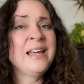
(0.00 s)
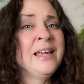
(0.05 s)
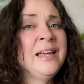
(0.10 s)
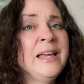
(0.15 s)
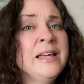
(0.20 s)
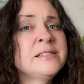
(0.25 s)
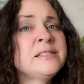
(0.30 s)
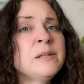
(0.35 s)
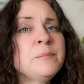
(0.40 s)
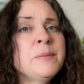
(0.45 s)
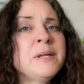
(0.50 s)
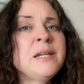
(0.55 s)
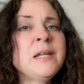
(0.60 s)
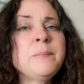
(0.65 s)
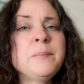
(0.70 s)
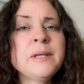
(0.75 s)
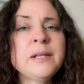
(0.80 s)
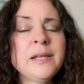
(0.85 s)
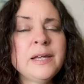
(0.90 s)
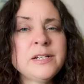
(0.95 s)
Is it
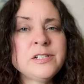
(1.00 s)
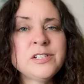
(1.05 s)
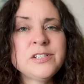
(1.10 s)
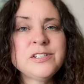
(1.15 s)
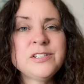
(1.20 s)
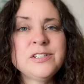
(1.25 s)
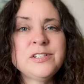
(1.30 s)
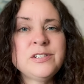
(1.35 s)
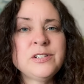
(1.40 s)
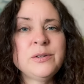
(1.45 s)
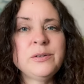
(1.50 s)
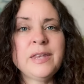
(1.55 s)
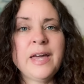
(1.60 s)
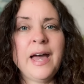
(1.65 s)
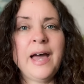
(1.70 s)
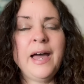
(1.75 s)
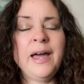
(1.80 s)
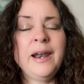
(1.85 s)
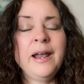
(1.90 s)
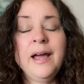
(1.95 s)
manipulation to do
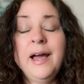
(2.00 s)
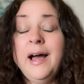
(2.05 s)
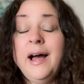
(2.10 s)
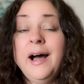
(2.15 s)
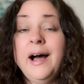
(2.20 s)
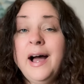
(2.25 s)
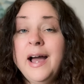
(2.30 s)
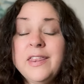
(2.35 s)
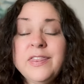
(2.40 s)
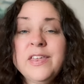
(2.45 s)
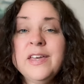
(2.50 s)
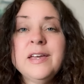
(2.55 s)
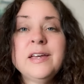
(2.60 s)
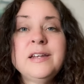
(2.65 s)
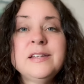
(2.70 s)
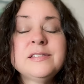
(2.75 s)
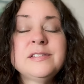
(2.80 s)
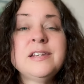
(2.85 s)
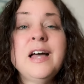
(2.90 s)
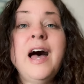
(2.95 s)
that? I think it
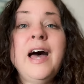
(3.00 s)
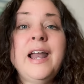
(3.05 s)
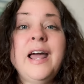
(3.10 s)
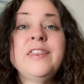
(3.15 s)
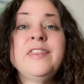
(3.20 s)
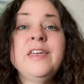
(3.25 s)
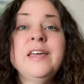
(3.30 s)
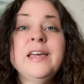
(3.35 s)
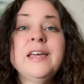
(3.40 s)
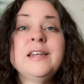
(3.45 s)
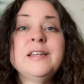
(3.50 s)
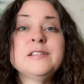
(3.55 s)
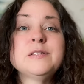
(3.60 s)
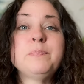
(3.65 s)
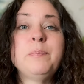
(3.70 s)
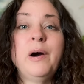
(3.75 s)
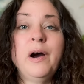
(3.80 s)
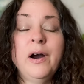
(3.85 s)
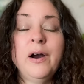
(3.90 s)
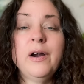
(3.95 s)
is not. I think it is
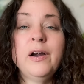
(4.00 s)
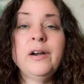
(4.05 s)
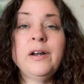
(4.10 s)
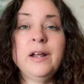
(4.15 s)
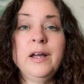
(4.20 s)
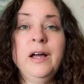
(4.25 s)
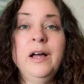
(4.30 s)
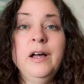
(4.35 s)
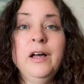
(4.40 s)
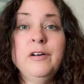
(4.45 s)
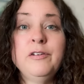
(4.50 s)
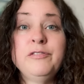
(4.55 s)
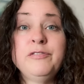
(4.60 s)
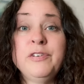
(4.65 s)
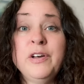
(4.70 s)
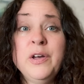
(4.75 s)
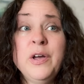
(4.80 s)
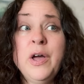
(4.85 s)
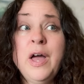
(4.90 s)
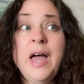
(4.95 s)
part of
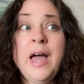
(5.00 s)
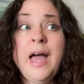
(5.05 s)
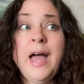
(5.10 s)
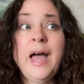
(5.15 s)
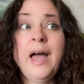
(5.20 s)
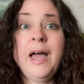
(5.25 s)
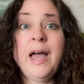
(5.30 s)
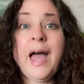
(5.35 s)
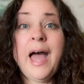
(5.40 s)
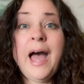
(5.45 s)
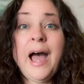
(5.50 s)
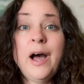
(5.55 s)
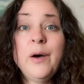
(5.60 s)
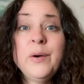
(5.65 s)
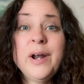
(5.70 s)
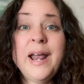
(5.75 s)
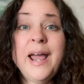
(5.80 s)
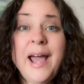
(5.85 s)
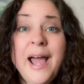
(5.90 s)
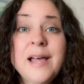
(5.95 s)
how
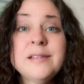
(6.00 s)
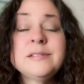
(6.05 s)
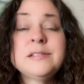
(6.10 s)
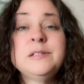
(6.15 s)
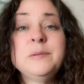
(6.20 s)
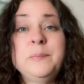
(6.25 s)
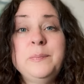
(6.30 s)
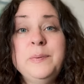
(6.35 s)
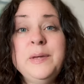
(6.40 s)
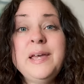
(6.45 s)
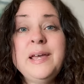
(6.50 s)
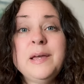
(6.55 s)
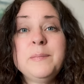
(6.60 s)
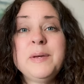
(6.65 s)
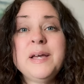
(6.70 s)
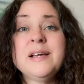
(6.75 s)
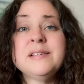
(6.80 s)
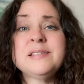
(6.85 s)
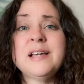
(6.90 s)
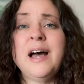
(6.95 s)
it has to be,
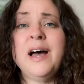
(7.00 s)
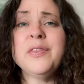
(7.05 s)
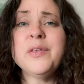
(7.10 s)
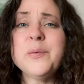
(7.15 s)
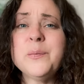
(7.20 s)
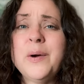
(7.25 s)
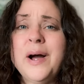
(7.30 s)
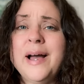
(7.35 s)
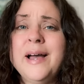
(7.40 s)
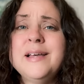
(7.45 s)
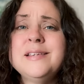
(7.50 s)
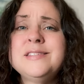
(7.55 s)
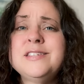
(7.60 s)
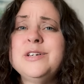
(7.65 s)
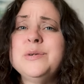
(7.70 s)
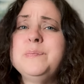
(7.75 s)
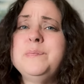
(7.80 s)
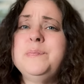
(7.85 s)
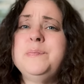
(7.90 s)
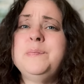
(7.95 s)
because otherwise
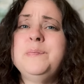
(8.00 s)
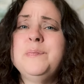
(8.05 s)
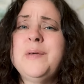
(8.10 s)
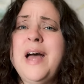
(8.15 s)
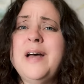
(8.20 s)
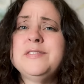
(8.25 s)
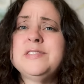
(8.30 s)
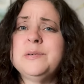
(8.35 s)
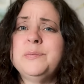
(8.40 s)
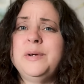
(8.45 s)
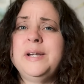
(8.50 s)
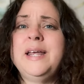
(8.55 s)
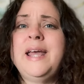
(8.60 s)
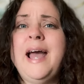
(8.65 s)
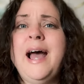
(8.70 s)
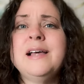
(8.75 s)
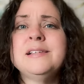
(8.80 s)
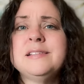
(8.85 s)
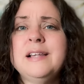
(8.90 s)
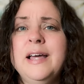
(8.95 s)
you'd have someone
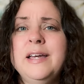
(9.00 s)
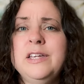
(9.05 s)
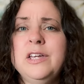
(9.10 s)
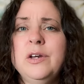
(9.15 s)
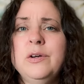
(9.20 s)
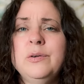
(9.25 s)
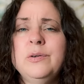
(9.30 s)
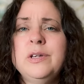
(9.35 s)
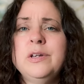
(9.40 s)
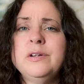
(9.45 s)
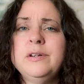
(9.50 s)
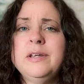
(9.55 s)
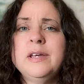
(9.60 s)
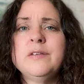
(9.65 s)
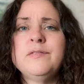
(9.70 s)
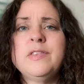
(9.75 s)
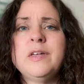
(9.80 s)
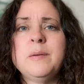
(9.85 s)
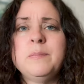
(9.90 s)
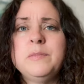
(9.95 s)
gaslight you, you'd
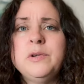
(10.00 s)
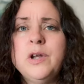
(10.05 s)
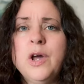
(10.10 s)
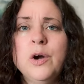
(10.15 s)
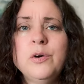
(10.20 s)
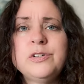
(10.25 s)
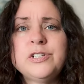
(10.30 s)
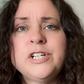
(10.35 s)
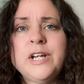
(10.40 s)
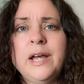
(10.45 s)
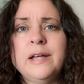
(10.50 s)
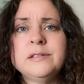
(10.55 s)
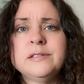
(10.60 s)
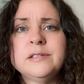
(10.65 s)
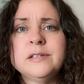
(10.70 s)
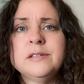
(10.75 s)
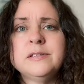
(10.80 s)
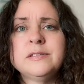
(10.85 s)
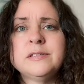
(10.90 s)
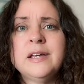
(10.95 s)
give them no
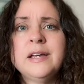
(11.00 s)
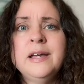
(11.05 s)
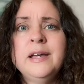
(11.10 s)
chances,